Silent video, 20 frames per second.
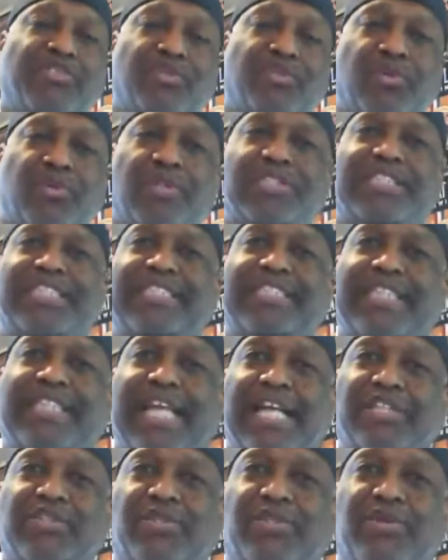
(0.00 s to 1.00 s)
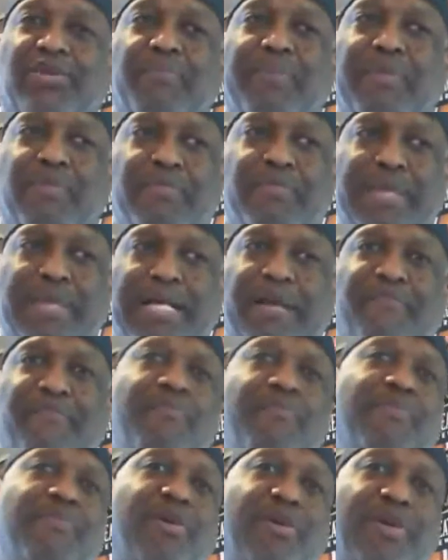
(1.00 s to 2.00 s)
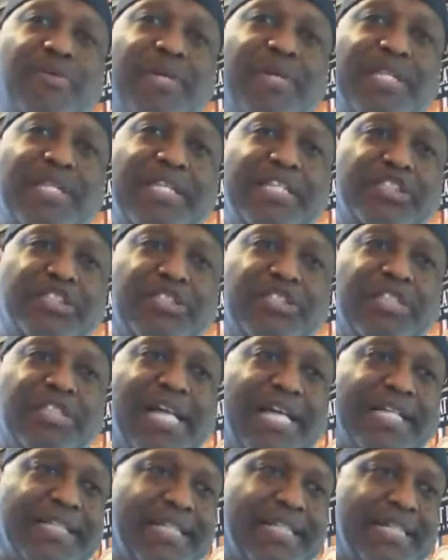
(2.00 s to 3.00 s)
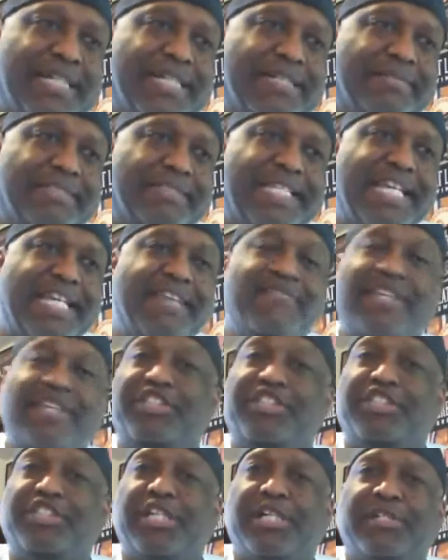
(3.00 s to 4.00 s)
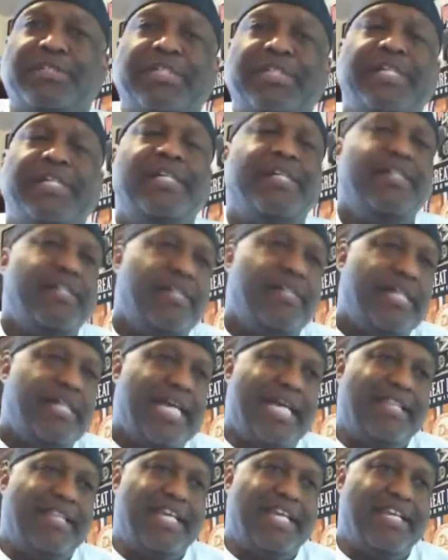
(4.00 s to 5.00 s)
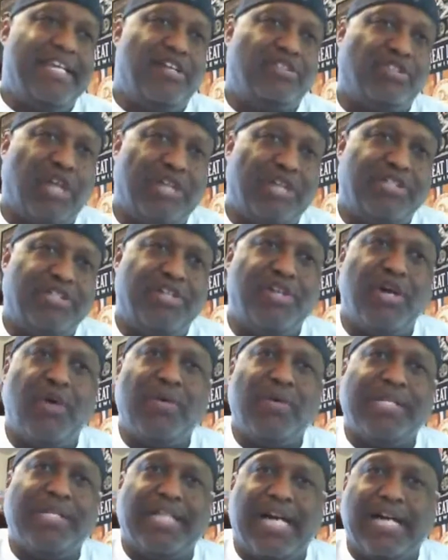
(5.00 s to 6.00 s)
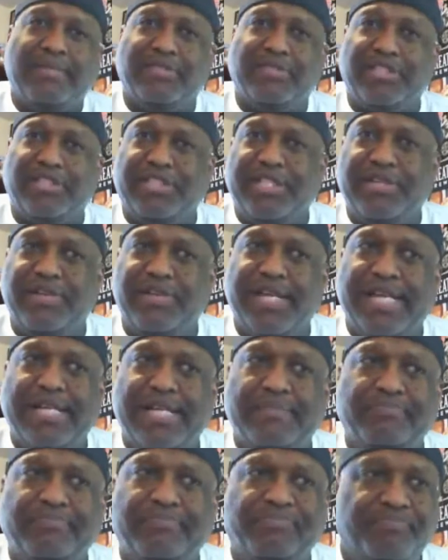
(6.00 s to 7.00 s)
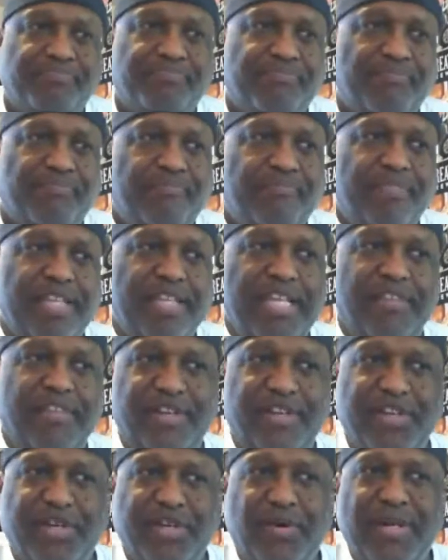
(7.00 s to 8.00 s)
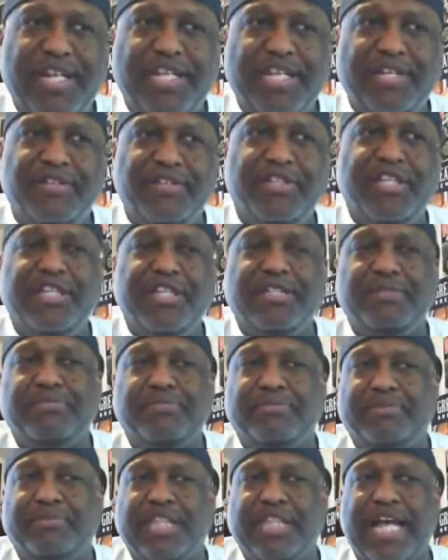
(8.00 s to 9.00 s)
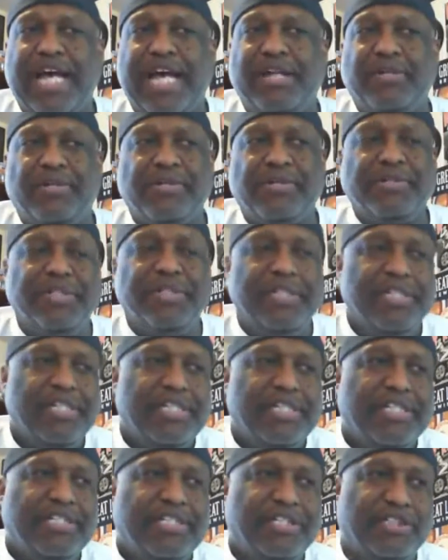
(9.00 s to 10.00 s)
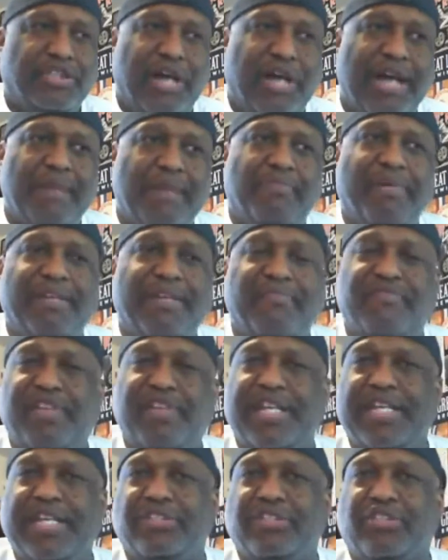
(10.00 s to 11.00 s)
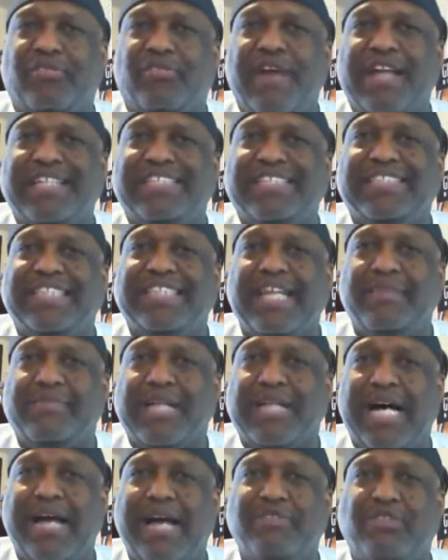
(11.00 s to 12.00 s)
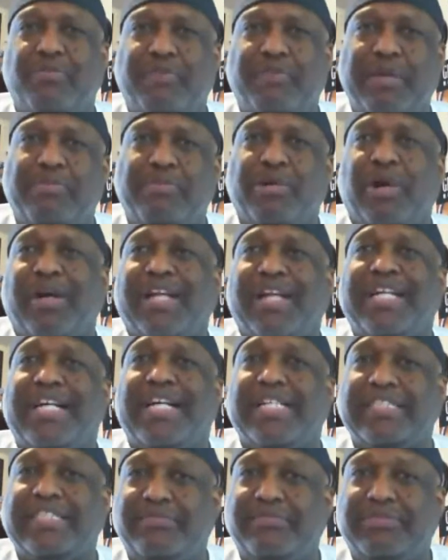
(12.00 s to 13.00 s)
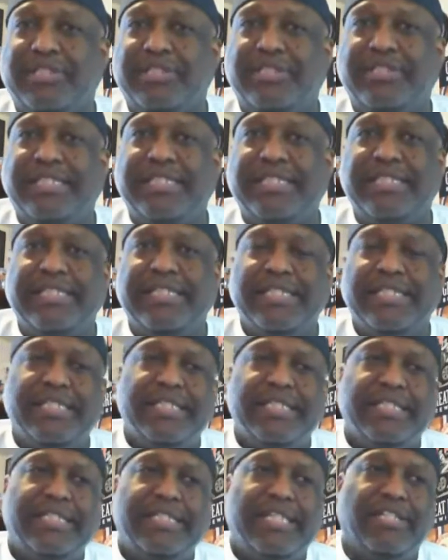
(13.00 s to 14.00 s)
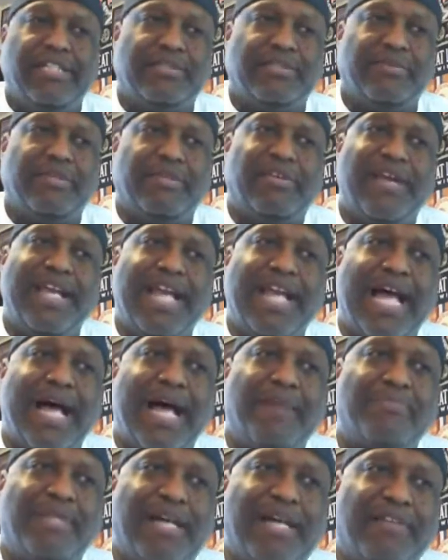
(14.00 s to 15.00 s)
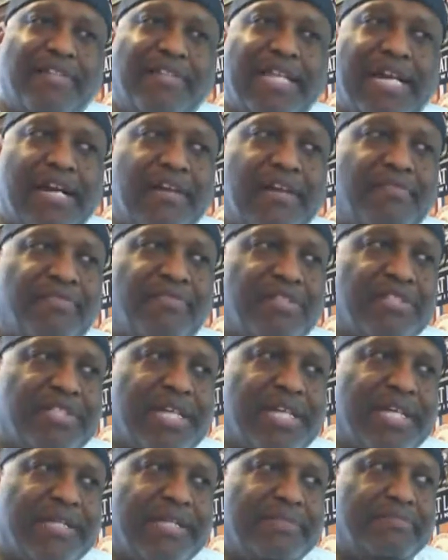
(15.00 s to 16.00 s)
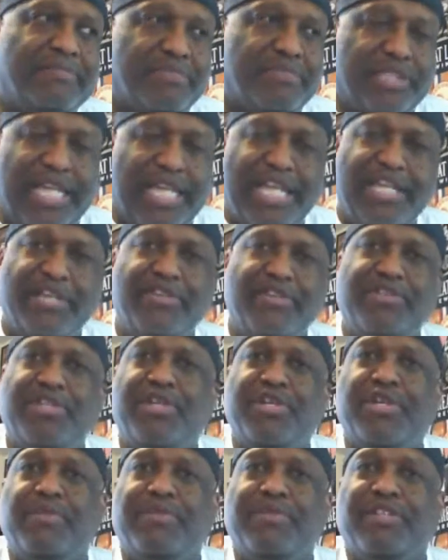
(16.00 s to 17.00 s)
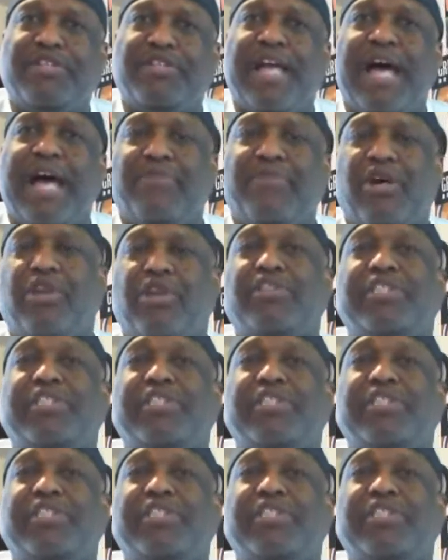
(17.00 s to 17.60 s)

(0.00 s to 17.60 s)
towards a schedule, people become familiar with it, just like a TV show. And then they'll start to know what times to tune in. If you're doing a YouTube channel, you try to put in videos around the same time so people are accustomed to it. There's some great apps out there for, like, say, YouTube. There's an app called